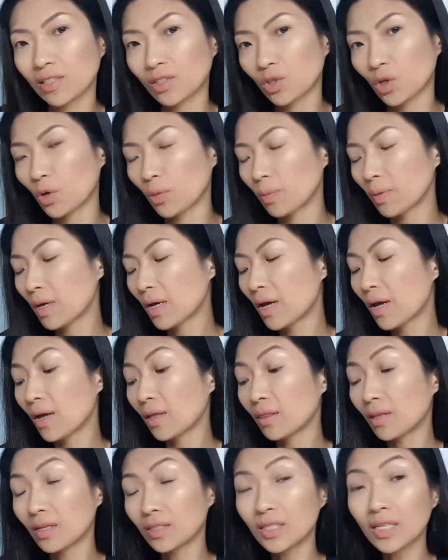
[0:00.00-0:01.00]
soap
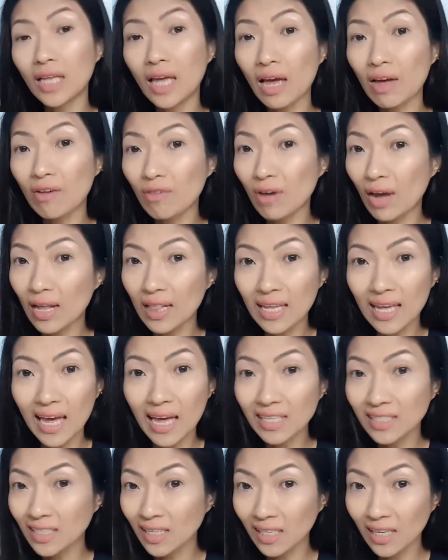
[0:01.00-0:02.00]
doesn't have any
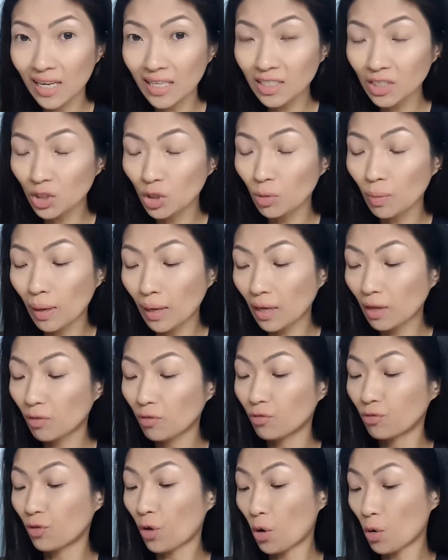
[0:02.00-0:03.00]
SLS to make it
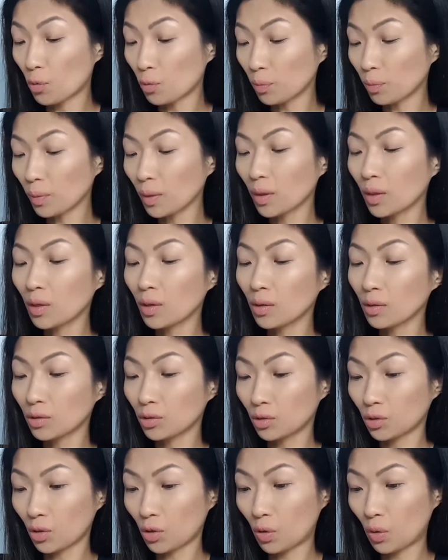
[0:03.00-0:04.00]
foam,
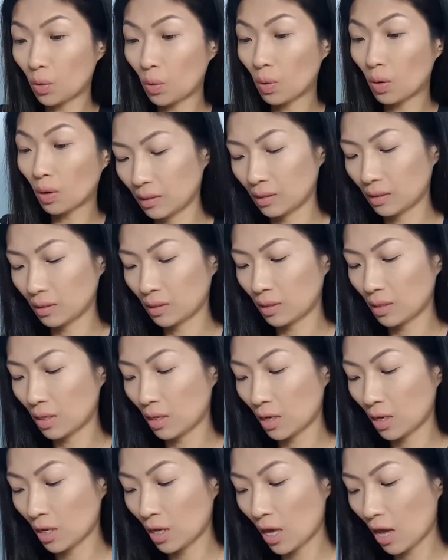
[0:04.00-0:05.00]
so
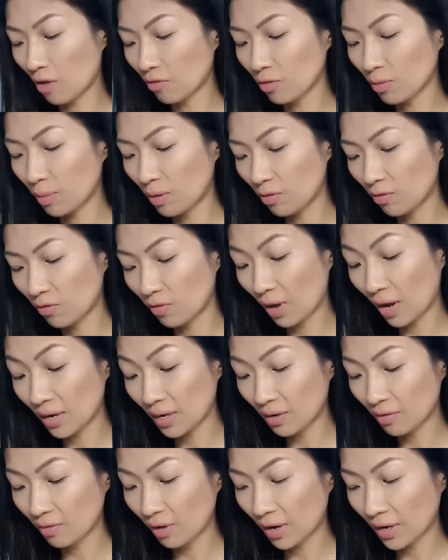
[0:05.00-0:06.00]
you have to be
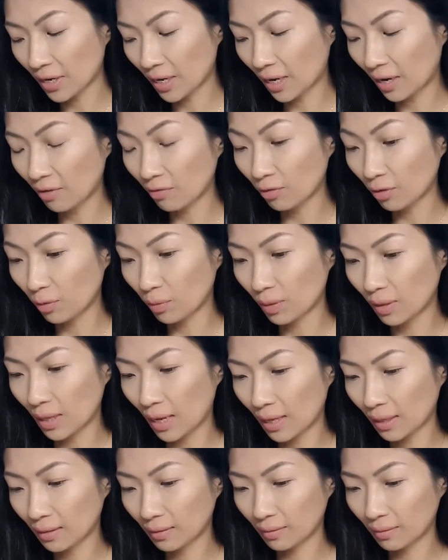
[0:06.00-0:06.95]
very careful with that.